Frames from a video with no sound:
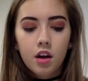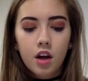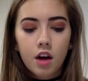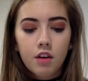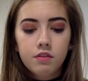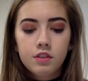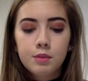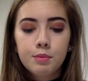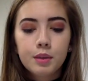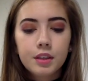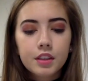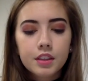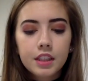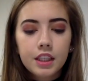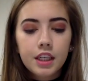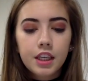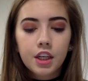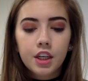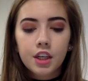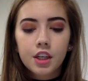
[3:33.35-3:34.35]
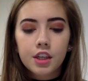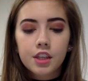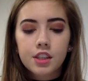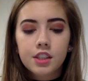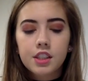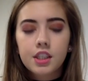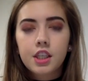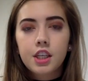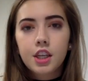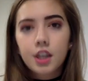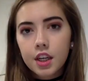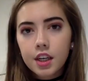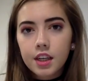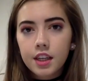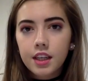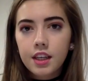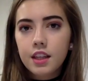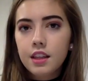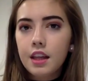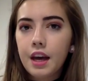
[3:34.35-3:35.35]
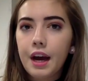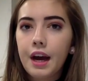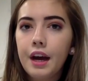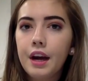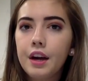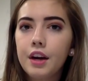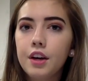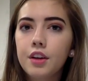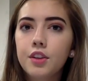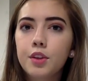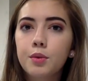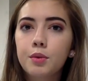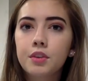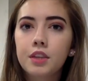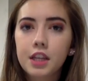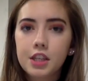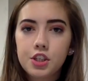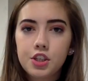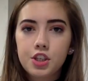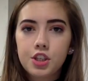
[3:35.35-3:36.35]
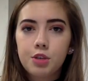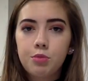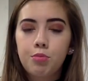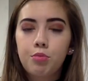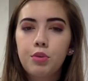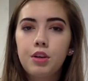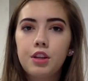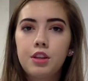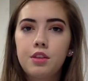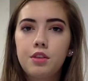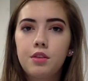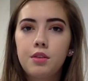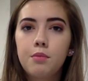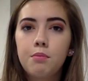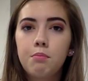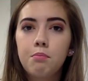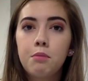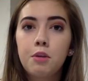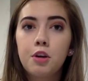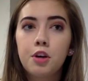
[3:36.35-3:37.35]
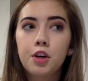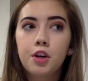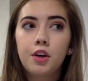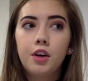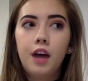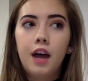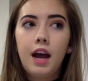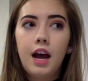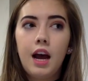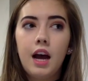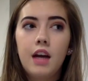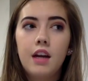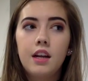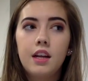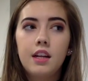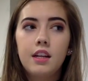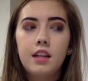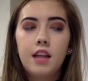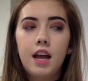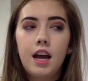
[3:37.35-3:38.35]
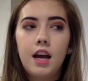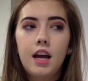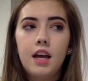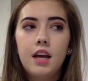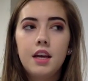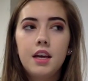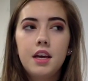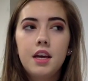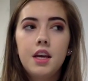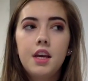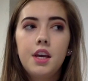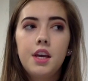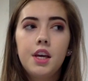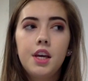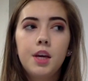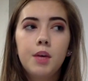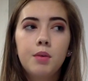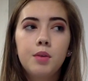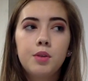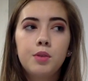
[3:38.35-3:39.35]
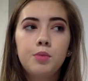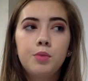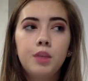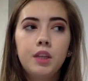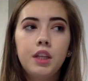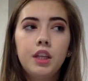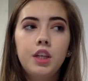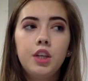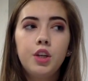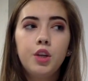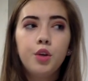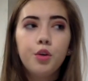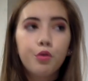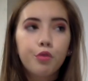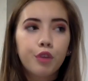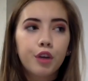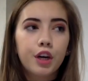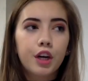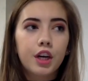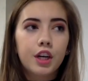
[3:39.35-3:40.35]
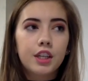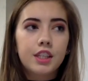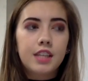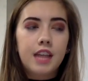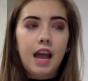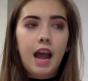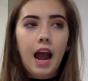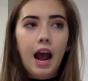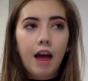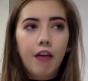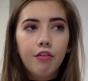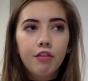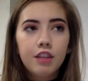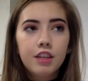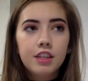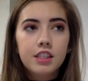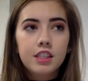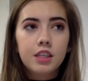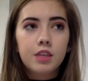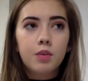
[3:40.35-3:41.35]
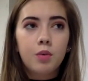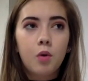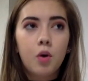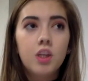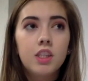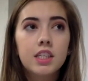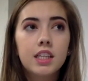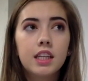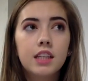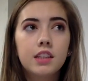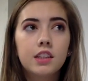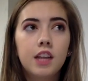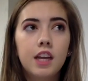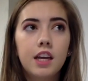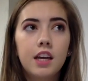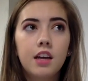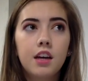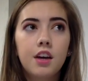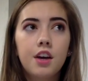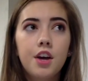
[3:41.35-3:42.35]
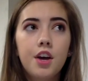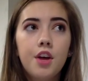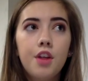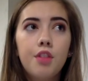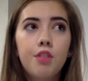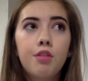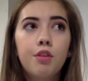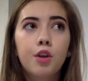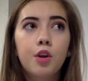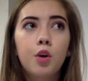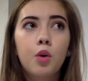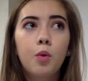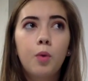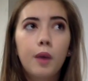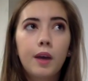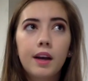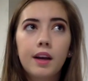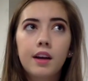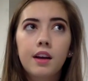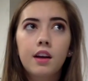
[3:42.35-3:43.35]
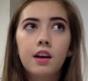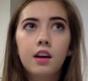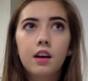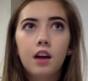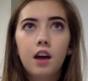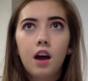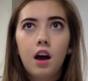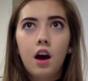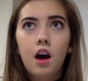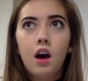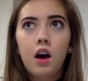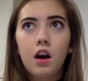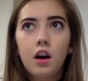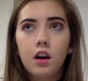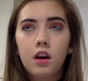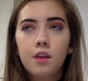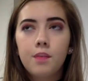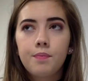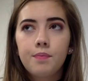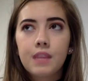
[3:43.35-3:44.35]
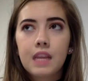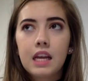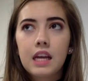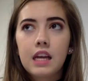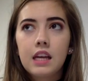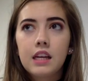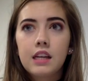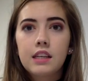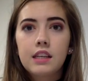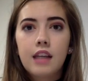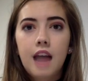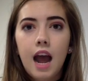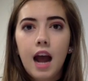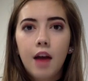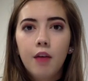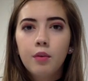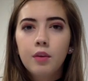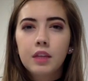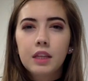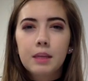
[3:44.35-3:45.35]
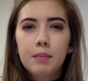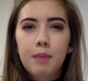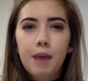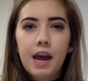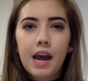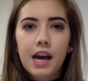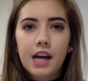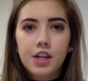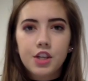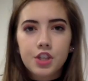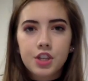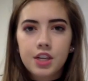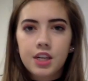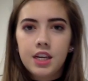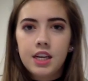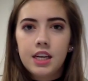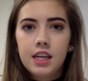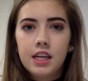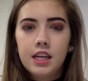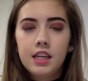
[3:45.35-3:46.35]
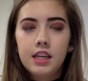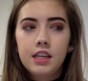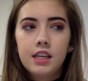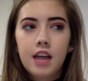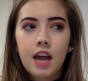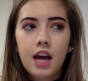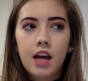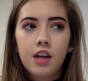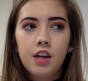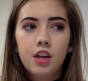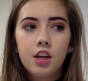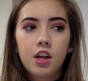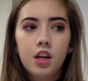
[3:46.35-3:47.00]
comfortability, her security that the relationship with Muriel had, and that it was really new for her to have this. It wasn't like the quick, not really passionate, not